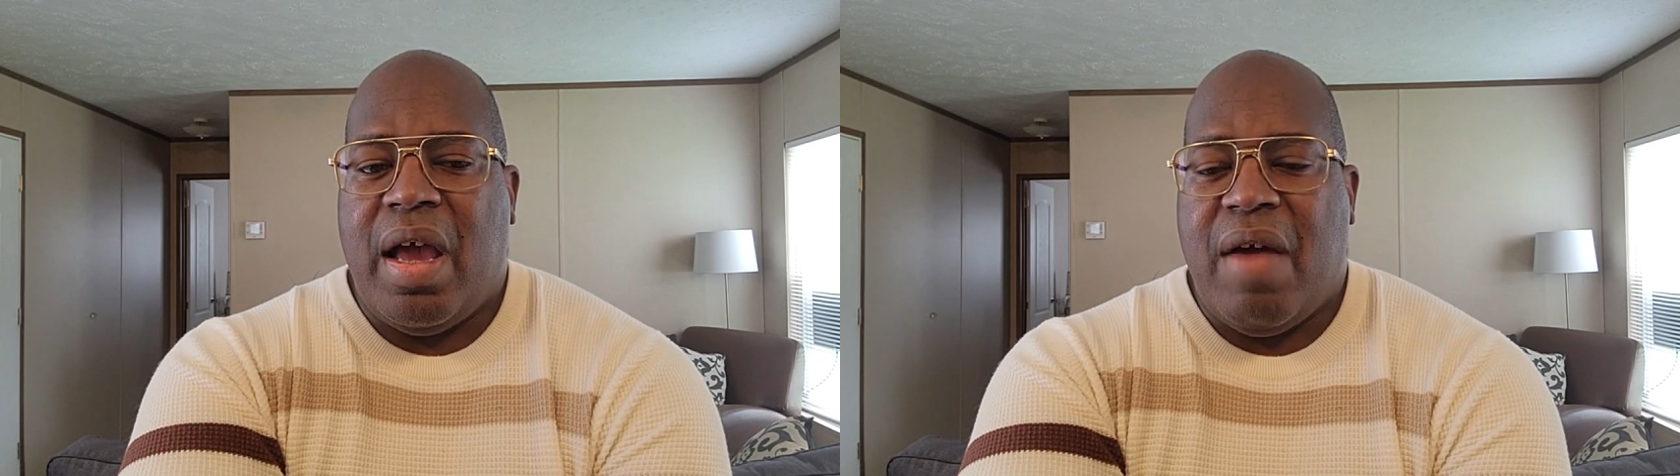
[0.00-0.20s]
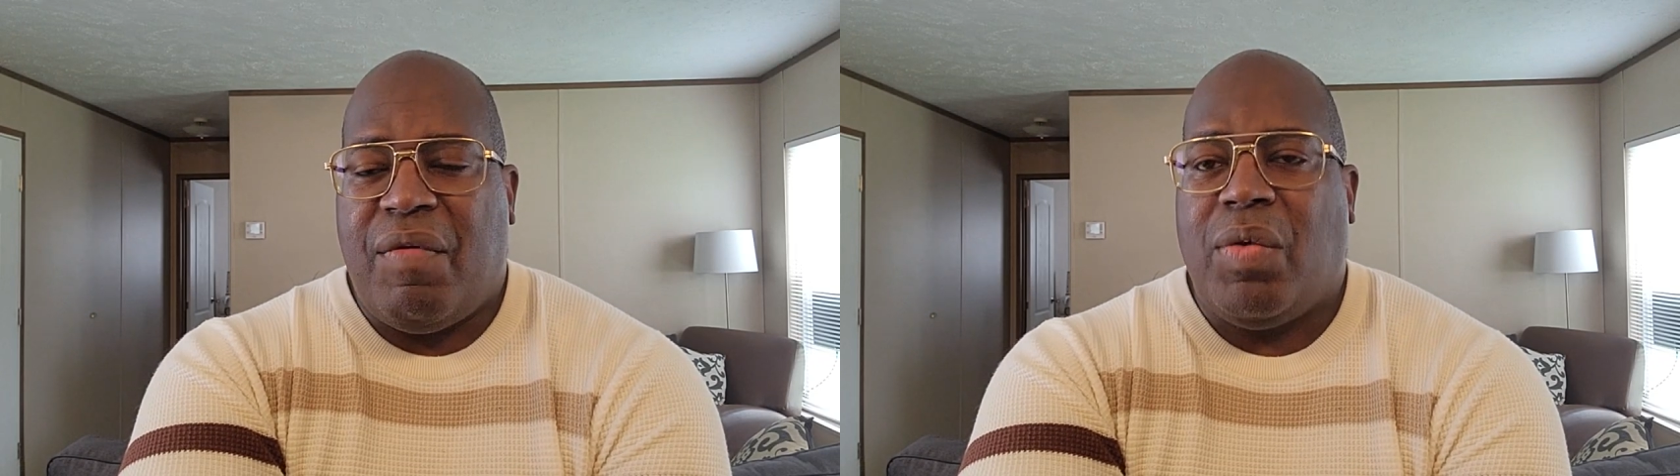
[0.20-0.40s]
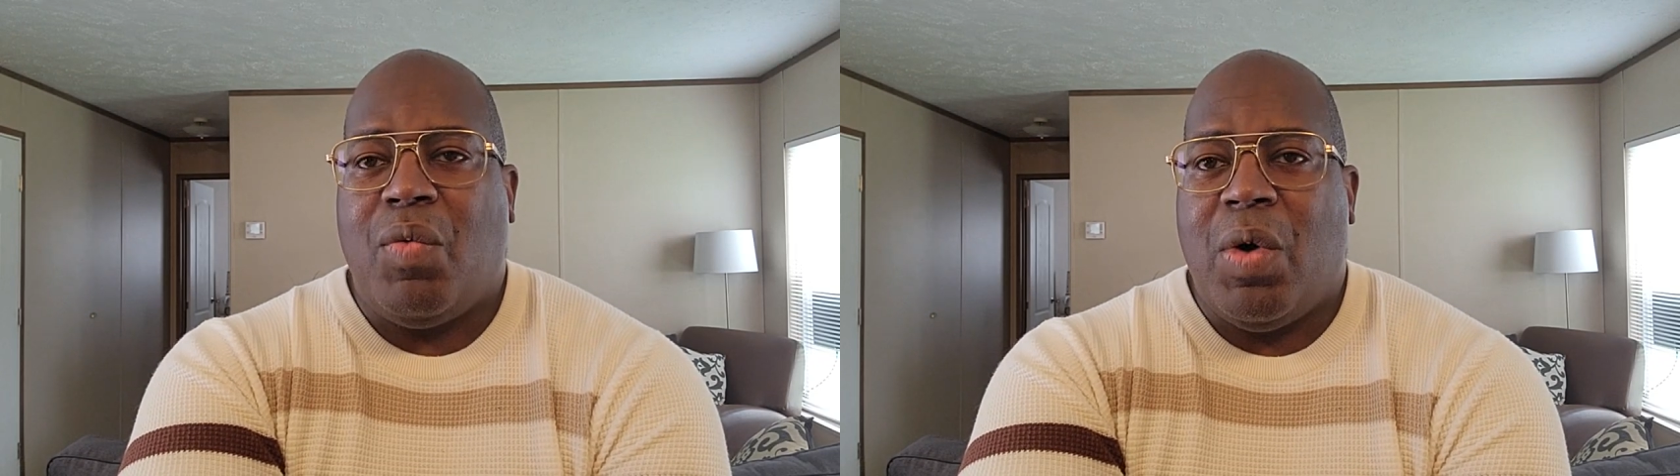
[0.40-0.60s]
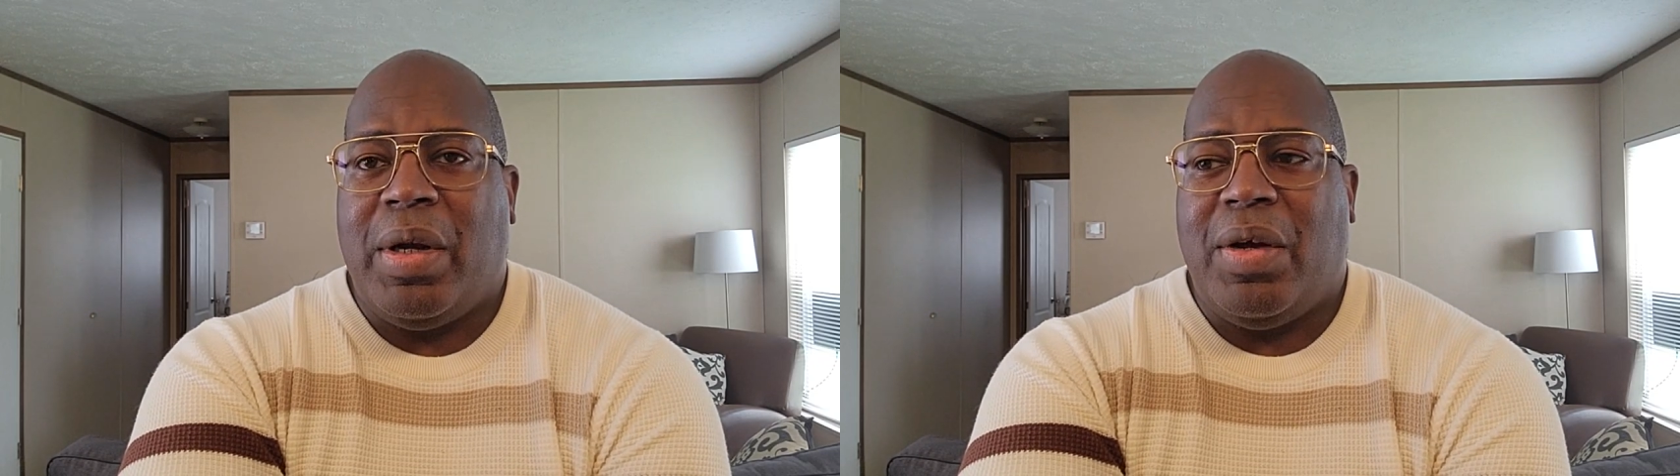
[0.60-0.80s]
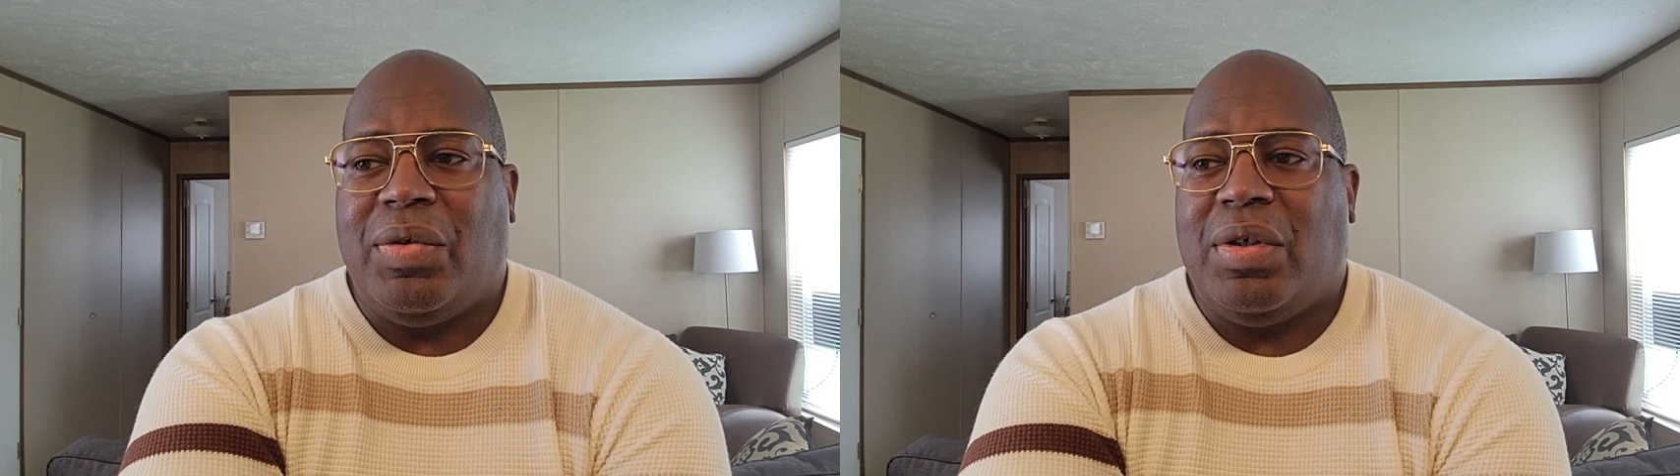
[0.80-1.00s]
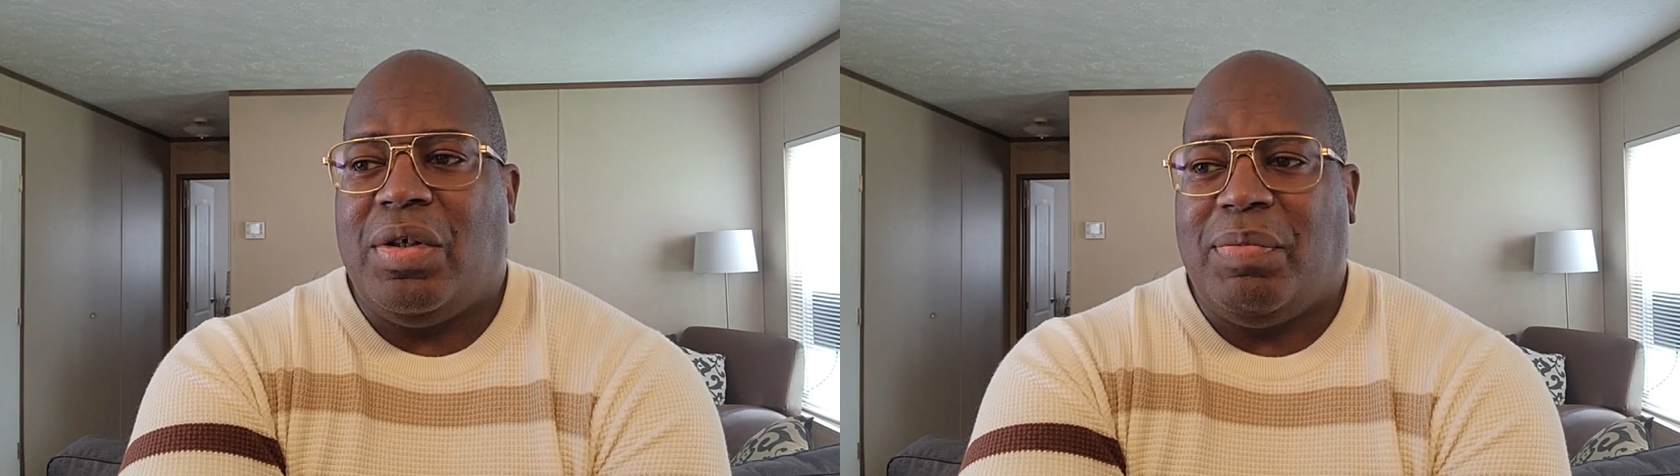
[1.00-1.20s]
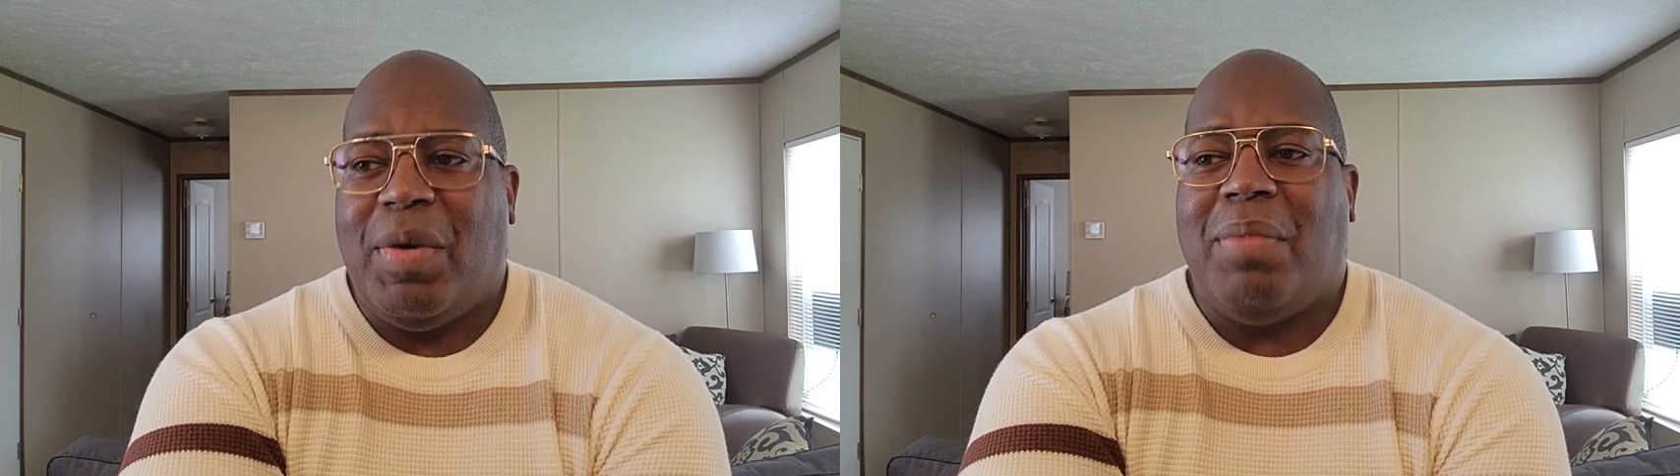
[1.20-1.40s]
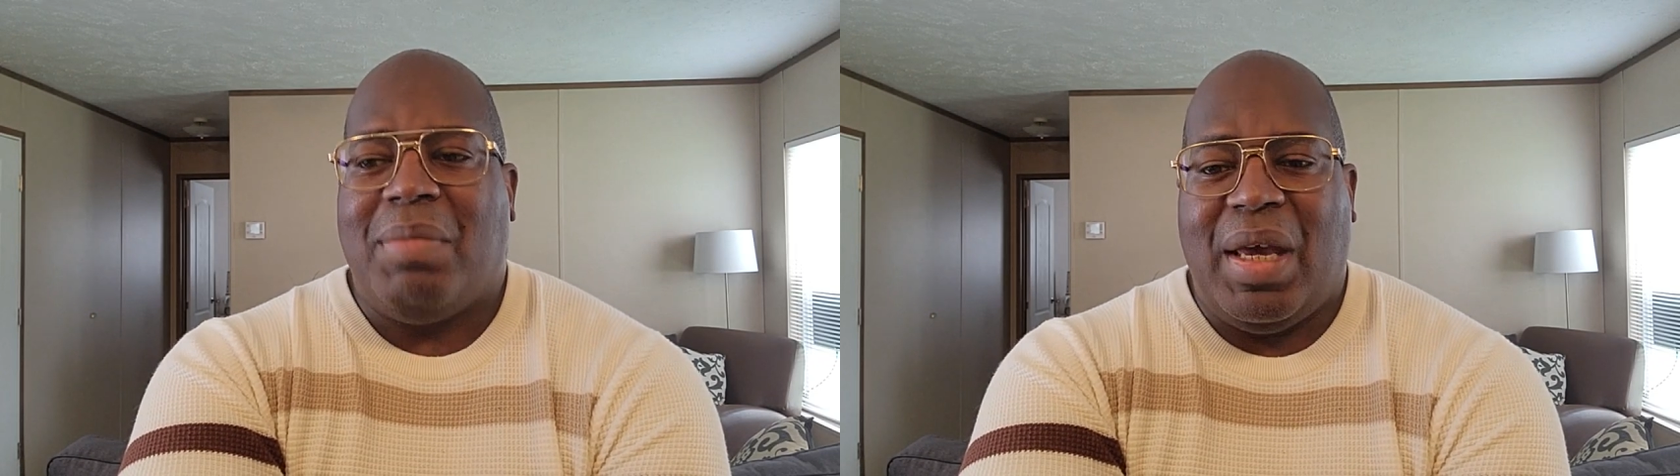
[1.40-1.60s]
everyone else is.
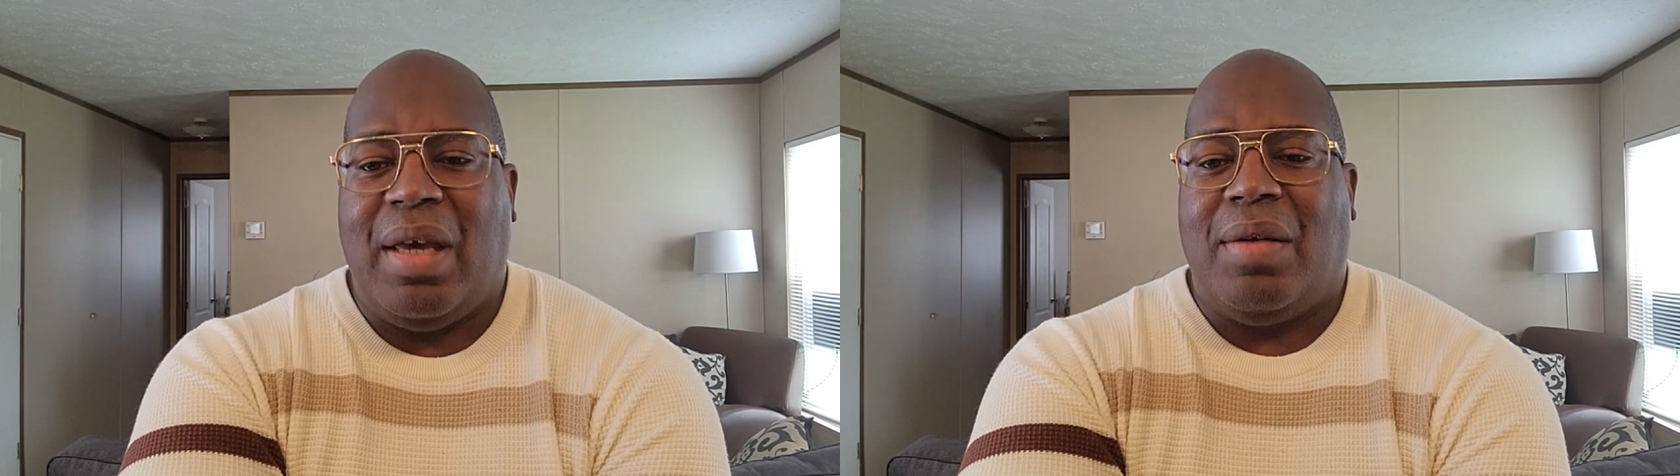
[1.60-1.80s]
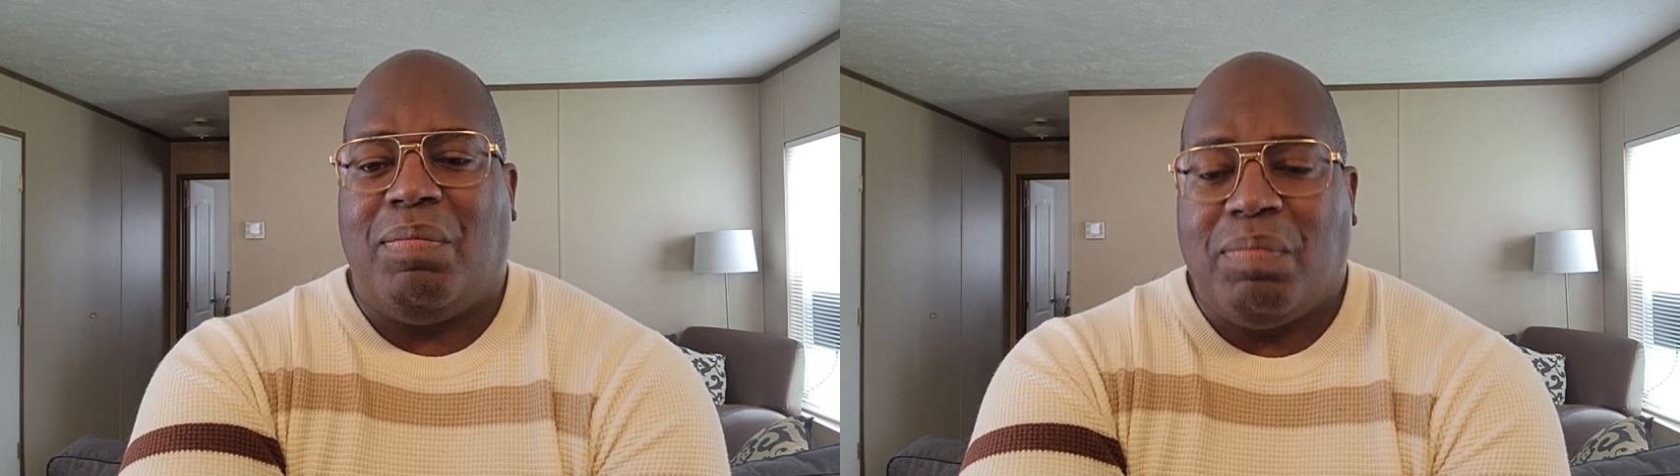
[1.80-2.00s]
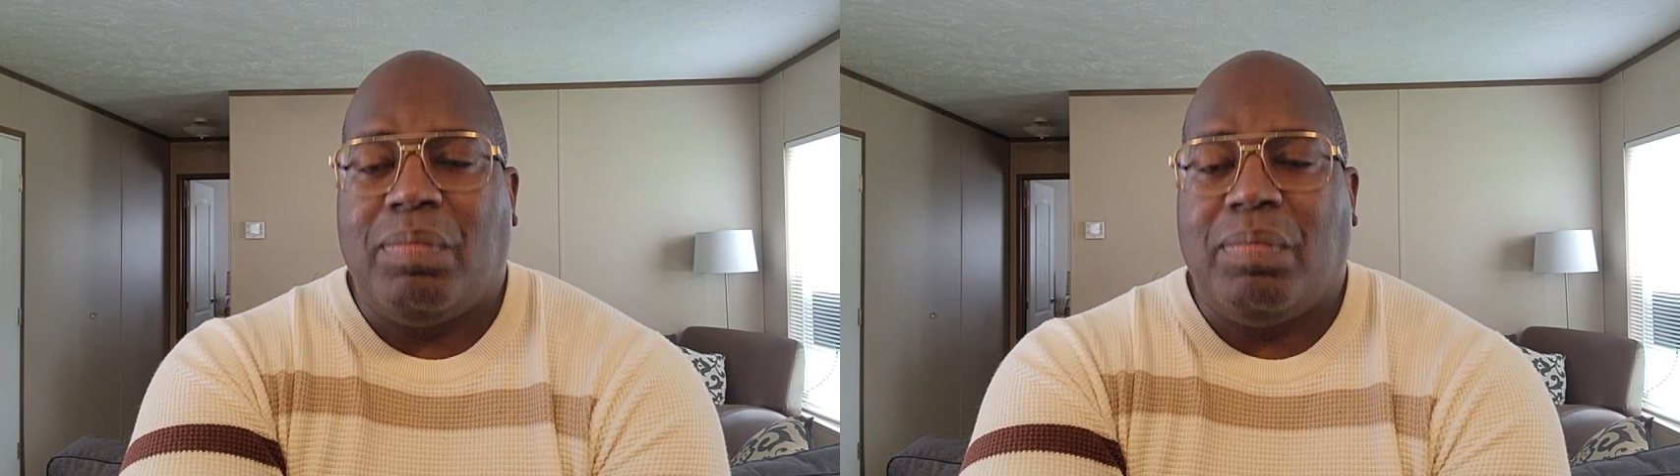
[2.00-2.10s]
But man,